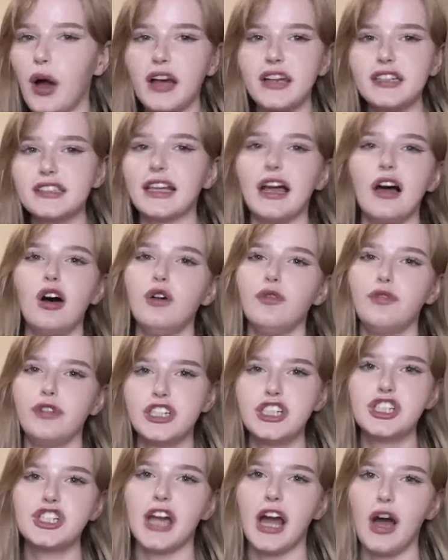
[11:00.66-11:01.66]
burst out of
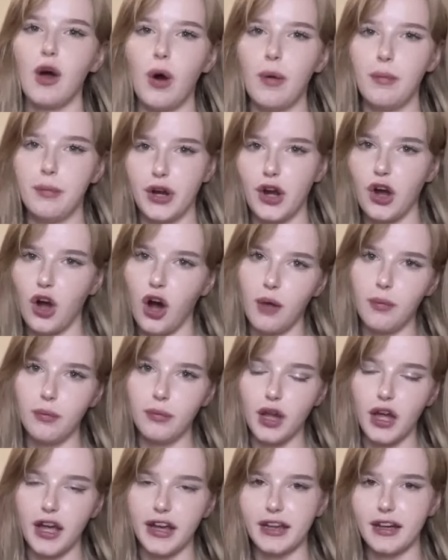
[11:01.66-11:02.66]
his shell and
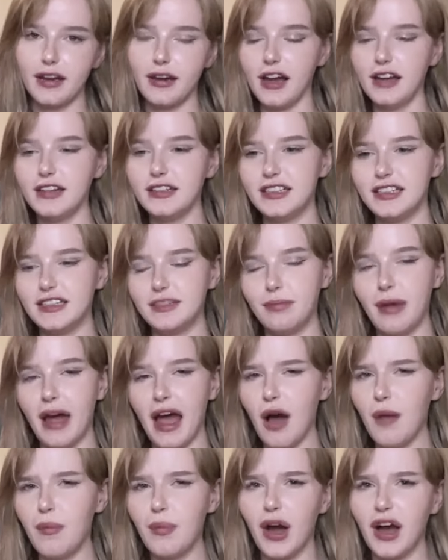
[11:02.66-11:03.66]
become like a
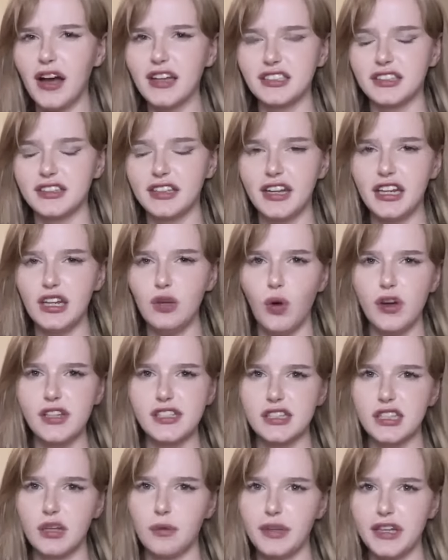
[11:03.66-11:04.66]
better person than he
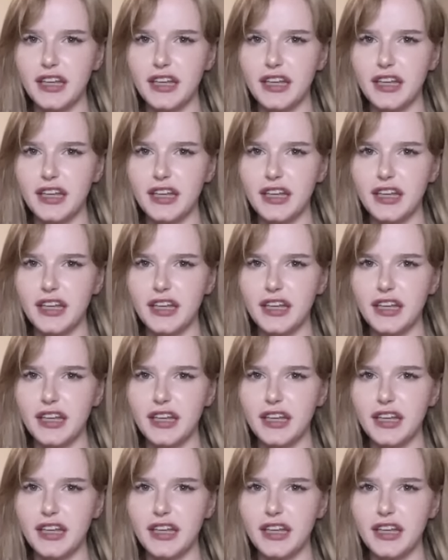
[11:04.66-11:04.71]
was in the